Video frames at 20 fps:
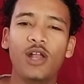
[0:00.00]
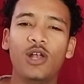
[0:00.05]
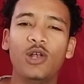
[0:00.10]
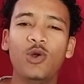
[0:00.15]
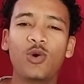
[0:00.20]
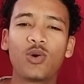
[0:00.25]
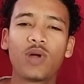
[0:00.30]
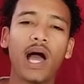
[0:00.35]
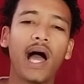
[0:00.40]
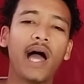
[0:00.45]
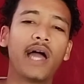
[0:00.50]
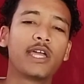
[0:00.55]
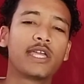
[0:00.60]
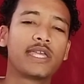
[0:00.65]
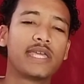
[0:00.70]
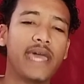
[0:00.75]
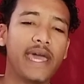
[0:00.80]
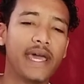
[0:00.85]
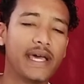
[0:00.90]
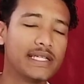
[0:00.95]
look, I
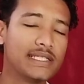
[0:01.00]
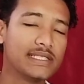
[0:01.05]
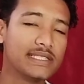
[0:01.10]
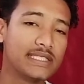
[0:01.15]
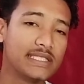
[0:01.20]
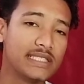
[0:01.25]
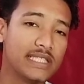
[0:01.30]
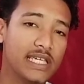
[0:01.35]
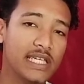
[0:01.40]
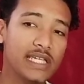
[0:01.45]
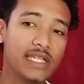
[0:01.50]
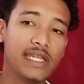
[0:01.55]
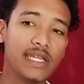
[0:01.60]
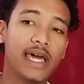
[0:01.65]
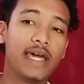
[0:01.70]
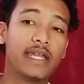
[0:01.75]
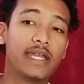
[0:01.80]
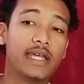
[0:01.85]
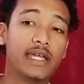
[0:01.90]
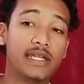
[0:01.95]
can see
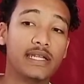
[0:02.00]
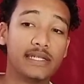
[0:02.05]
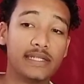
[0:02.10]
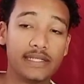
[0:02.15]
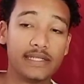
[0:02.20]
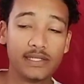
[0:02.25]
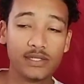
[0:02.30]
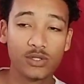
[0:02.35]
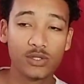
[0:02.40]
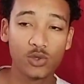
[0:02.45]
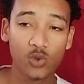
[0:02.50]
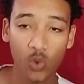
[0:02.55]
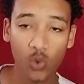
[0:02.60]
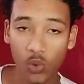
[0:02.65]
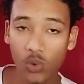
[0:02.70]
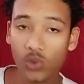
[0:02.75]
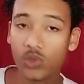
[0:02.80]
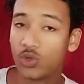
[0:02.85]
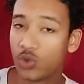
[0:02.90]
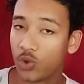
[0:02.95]
that it
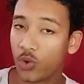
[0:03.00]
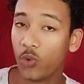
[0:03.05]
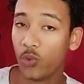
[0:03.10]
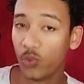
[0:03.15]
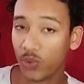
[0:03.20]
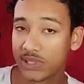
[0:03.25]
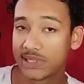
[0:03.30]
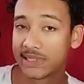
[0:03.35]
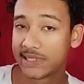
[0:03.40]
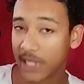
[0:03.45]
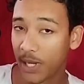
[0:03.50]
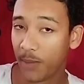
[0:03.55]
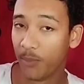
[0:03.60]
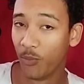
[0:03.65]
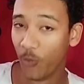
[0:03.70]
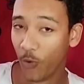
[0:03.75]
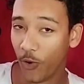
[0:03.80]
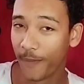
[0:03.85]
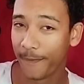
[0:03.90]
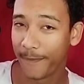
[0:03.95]
could do with some
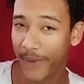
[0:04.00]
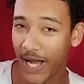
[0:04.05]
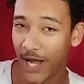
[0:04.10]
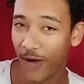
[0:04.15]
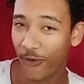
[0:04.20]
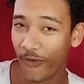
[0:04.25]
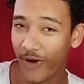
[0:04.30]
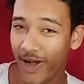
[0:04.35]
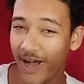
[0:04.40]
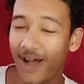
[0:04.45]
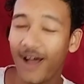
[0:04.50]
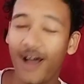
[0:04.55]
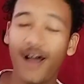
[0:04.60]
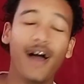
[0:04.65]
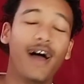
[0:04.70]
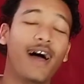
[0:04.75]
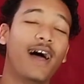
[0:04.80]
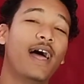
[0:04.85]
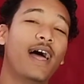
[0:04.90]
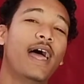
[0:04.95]
more power,
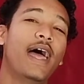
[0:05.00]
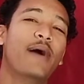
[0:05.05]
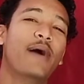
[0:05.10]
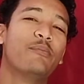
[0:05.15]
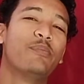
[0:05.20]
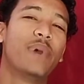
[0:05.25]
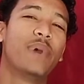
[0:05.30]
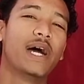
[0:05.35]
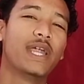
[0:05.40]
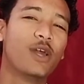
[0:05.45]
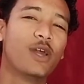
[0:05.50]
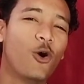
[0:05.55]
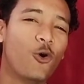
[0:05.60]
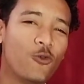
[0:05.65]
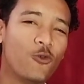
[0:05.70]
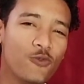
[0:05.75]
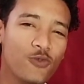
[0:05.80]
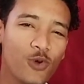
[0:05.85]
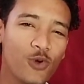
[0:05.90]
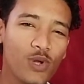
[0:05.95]
but
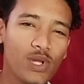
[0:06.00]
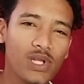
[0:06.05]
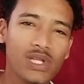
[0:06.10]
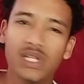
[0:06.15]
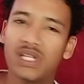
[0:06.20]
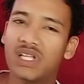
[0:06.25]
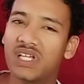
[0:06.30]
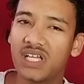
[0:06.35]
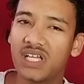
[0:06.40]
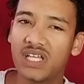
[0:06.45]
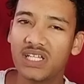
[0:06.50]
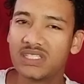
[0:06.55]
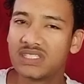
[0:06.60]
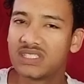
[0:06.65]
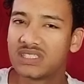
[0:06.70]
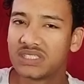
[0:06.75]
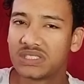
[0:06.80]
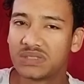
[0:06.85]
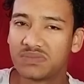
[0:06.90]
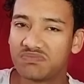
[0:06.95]
overall
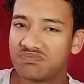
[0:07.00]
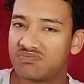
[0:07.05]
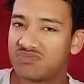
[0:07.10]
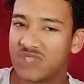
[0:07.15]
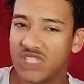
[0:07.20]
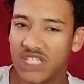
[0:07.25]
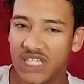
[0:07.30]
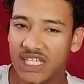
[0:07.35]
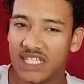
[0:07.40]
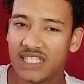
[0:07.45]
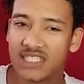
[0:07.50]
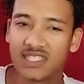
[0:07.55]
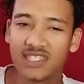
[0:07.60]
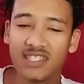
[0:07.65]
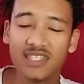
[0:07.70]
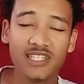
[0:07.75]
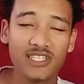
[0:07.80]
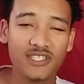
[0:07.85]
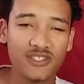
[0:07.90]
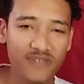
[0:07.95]
it's
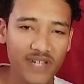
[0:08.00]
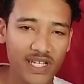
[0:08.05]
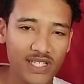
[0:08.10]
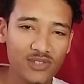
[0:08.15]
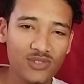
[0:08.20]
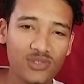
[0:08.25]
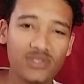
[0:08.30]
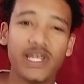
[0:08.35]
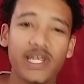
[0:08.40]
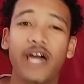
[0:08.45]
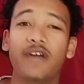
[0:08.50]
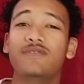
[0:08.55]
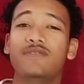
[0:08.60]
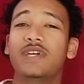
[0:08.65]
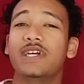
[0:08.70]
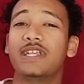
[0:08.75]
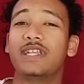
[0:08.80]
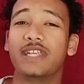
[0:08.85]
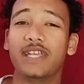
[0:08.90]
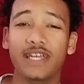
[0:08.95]
decent. It's fun to drive.
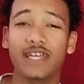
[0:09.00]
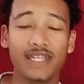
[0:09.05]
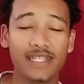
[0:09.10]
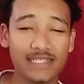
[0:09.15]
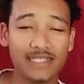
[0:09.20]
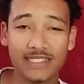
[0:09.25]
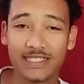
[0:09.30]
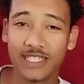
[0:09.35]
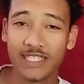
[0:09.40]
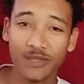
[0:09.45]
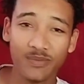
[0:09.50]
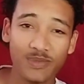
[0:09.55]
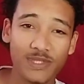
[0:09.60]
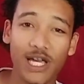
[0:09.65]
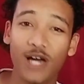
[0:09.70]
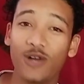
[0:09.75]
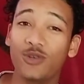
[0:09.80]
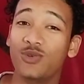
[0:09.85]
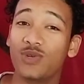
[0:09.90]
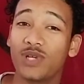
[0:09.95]
The rear end steps
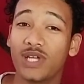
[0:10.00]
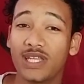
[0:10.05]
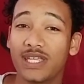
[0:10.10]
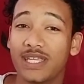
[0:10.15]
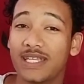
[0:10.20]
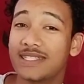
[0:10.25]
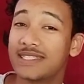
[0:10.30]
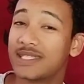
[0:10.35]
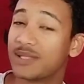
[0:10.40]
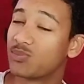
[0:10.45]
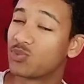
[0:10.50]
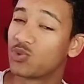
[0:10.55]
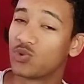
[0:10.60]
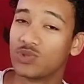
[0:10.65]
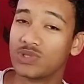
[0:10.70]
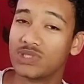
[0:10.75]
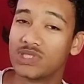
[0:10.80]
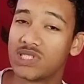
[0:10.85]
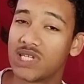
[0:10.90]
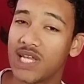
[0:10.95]
out, you can get some
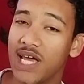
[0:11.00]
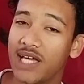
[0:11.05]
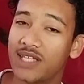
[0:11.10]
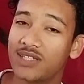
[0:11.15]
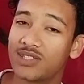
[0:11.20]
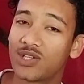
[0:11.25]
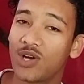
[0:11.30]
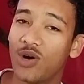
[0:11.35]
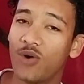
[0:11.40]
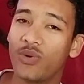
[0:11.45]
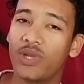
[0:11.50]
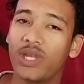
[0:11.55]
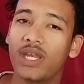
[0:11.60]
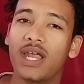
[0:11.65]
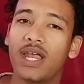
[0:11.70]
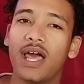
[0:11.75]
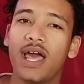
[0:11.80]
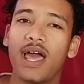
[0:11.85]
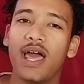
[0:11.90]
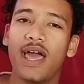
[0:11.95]
good slides going,
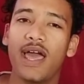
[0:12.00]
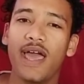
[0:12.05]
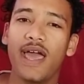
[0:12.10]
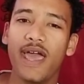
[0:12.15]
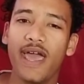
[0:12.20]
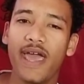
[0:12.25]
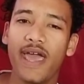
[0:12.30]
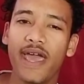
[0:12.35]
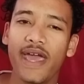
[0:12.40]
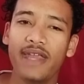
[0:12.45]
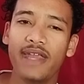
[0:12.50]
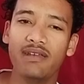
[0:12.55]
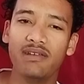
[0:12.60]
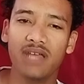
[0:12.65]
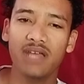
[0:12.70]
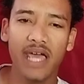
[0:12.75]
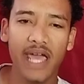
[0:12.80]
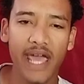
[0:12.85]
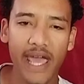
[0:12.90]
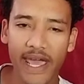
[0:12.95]
and
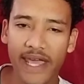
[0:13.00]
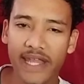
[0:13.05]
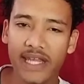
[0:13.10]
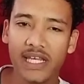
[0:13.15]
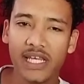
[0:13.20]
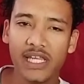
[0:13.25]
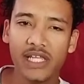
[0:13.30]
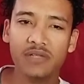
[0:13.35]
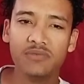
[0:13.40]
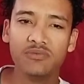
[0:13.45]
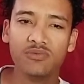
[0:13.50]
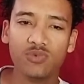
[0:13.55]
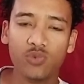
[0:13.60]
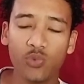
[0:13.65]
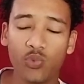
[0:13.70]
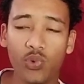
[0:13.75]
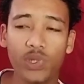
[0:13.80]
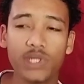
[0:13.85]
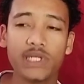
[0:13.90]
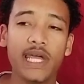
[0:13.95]
handling
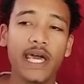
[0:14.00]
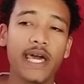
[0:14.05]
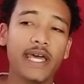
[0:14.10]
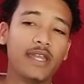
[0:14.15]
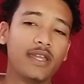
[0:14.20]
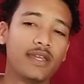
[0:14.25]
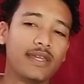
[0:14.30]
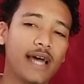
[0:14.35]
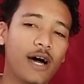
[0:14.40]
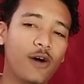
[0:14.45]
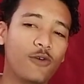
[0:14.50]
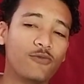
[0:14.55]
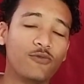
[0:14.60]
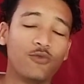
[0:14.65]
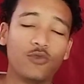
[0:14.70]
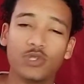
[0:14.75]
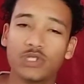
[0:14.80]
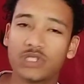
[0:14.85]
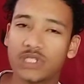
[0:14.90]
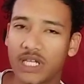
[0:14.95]
with the added
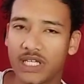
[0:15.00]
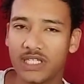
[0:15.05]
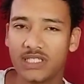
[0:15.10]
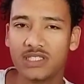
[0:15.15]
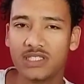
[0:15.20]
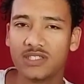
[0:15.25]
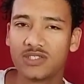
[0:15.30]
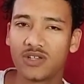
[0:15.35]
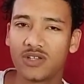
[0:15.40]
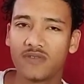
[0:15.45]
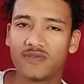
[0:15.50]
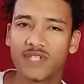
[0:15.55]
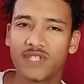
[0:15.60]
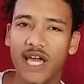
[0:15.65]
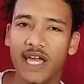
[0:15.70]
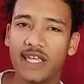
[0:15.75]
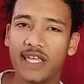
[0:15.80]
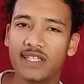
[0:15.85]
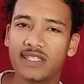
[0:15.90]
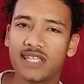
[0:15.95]
downforce racing soft
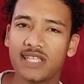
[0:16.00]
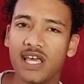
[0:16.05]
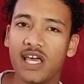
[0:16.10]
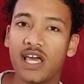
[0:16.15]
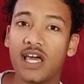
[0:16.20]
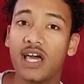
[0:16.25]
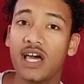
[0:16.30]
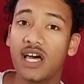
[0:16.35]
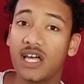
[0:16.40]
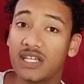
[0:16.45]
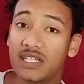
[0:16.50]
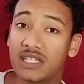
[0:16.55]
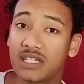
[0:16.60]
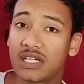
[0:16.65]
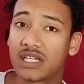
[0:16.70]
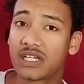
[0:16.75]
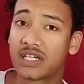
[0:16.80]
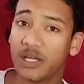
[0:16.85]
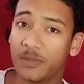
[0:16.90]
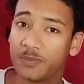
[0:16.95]
tires,
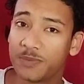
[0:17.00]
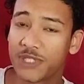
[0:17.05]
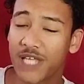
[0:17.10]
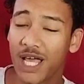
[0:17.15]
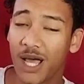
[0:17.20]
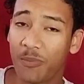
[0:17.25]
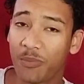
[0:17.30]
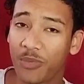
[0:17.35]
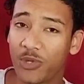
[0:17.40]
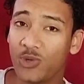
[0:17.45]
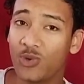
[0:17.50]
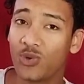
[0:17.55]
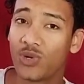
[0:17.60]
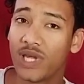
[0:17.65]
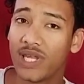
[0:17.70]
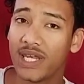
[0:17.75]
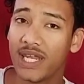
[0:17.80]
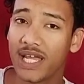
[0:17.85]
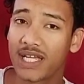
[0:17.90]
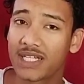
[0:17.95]
it grips up. You
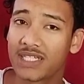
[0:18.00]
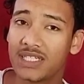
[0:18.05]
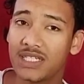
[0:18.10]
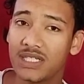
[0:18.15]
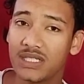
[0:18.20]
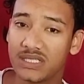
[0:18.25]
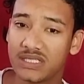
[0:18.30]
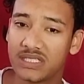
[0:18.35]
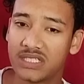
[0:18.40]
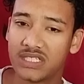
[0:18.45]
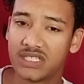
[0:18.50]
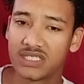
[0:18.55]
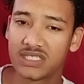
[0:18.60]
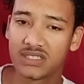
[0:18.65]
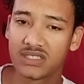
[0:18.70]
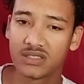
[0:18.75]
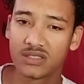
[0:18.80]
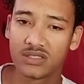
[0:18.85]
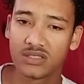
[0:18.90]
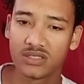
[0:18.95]
can actually
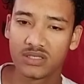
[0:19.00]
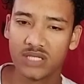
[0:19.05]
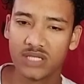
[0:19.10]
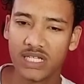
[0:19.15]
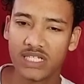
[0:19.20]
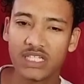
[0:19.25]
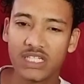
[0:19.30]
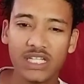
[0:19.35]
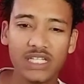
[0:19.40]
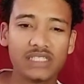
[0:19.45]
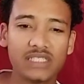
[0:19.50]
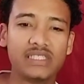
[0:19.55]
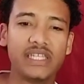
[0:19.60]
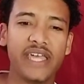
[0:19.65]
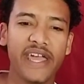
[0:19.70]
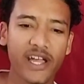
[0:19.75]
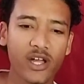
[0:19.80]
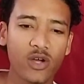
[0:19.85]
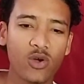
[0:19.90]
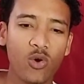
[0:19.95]
just
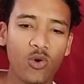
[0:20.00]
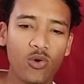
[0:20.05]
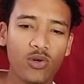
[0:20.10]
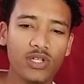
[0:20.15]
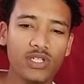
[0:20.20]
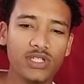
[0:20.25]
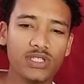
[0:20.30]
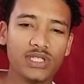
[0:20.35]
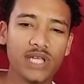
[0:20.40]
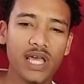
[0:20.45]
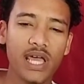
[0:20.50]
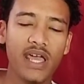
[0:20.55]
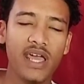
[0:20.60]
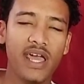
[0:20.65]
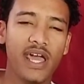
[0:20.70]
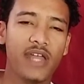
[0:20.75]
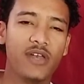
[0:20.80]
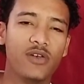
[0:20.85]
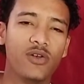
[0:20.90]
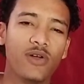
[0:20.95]
attack corners
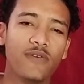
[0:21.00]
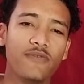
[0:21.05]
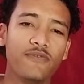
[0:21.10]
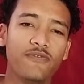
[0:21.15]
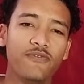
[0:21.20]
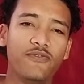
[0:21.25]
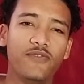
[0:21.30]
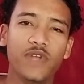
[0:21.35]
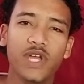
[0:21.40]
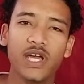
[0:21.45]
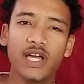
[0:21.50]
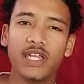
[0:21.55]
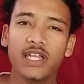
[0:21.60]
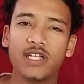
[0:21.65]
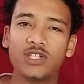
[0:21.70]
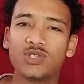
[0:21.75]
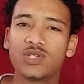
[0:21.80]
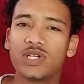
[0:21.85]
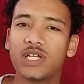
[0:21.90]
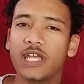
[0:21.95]
and not fear
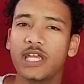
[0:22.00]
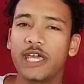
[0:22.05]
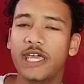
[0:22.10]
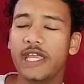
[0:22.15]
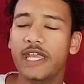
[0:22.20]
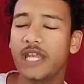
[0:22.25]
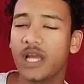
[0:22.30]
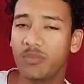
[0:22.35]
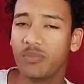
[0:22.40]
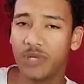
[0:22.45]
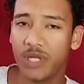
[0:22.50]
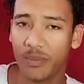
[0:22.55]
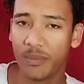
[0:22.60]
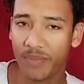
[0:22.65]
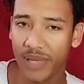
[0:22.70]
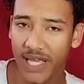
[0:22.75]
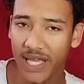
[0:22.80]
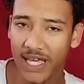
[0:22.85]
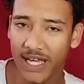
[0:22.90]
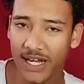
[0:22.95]
that you're gonna end up in a
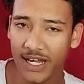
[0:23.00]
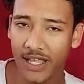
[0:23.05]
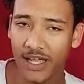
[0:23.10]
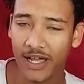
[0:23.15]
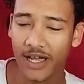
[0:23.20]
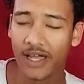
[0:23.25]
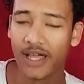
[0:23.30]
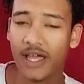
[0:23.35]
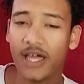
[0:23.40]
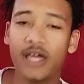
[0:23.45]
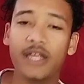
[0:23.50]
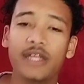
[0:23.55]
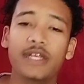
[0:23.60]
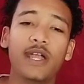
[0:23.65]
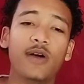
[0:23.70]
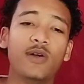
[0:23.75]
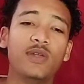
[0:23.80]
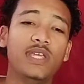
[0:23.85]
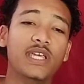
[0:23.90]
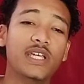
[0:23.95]
barrier.
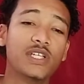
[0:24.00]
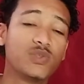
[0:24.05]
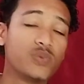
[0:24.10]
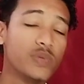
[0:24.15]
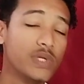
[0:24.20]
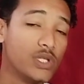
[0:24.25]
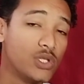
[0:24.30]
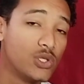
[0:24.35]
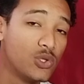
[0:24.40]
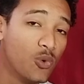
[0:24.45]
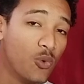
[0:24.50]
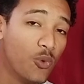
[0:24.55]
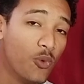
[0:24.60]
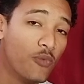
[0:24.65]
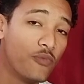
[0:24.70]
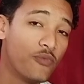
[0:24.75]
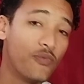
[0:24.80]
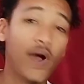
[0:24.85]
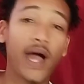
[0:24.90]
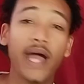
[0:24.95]
Now yes, we do
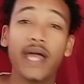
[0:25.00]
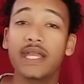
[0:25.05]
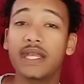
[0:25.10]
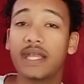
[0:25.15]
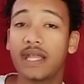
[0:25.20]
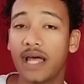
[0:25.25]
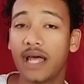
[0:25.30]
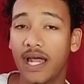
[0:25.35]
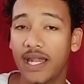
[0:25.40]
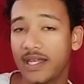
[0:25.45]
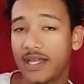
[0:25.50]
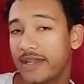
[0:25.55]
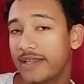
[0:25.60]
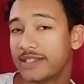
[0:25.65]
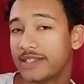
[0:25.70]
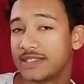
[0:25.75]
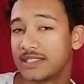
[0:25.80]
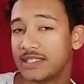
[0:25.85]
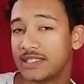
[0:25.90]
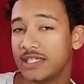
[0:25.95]
find
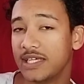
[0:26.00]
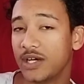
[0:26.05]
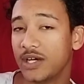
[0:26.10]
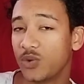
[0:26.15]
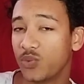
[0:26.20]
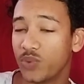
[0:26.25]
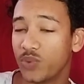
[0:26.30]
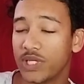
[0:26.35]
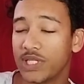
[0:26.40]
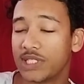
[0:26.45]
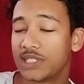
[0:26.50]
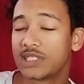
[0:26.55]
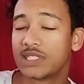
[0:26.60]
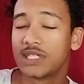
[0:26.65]
understeer, which